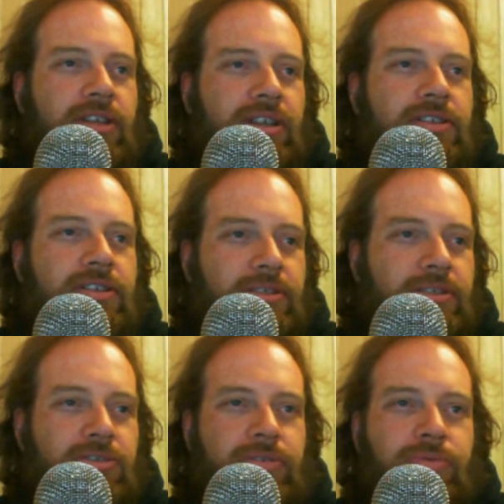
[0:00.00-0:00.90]
they seem to
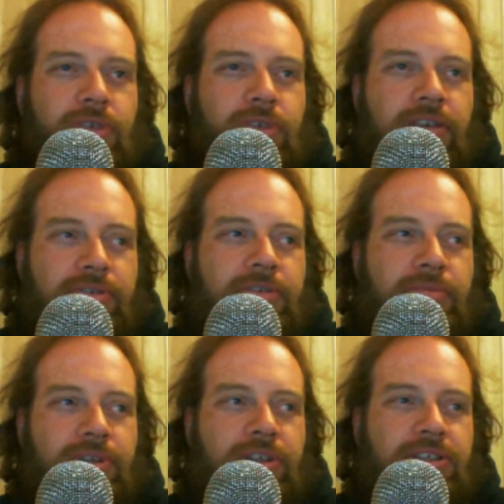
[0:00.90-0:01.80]
be doing, where they were
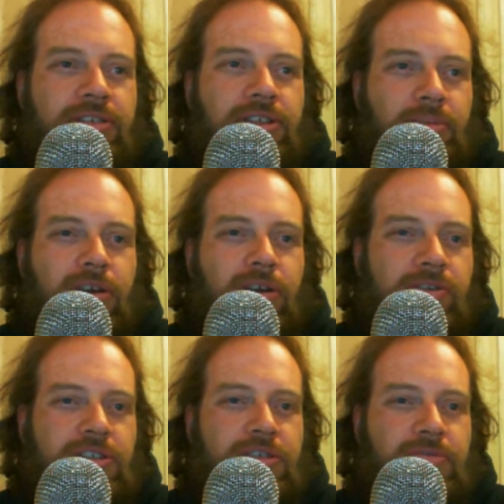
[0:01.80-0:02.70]
releasing, like the Moto
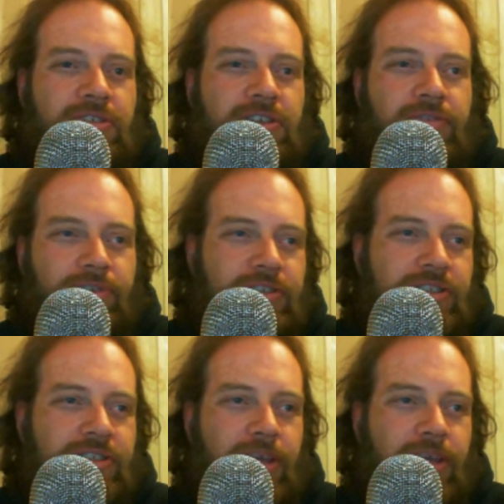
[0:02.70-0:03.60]
G was their
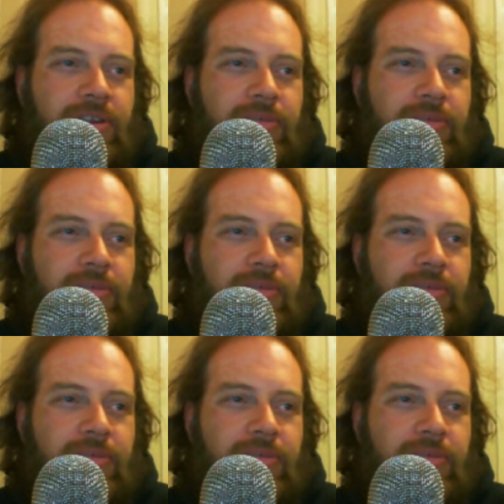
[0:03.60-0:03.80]
first stab at it,